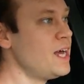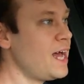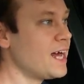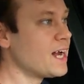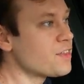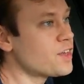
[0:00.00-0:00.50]

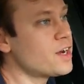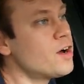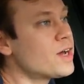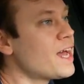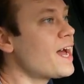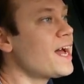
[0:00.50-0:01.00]
And I thought,
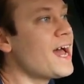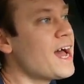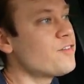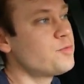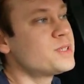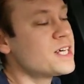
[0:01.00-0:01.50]
okay, I
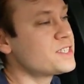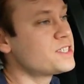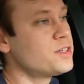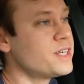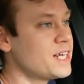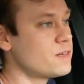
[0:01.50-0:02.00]
have potentially
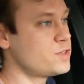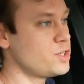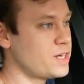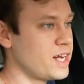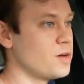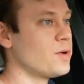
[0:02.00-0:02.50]
till the end of
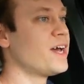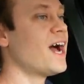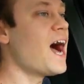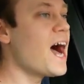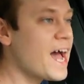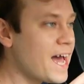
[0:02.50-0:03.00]
June anyway.
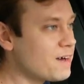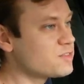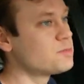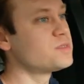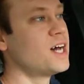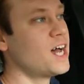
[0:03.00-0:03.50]
I have
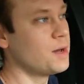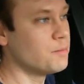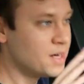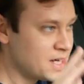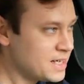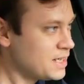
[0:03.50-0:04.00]
some
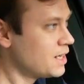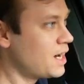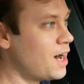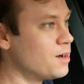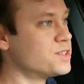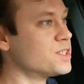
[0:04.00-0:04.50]
time.
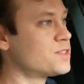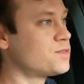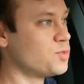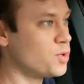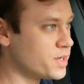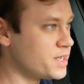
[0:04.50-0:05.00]
I'll just
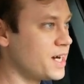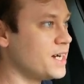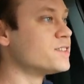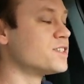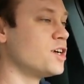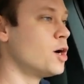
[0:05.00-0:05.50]
roll the
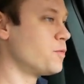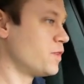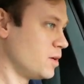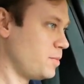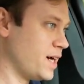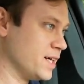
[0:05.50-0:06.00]
dice and hope for
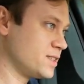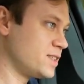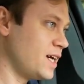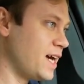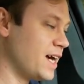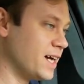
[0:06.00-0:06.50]
the best.
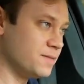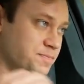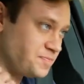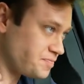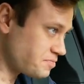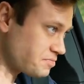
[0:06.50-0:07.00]

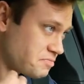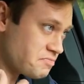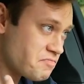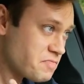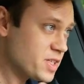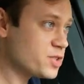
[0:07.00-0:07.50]

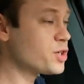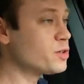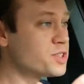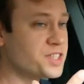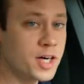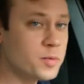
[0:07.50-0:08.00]
And so
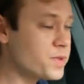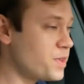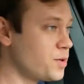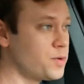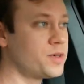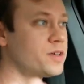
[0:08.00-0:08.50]
stuck with
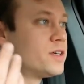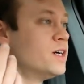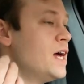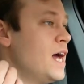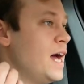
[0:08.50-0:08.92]
the order.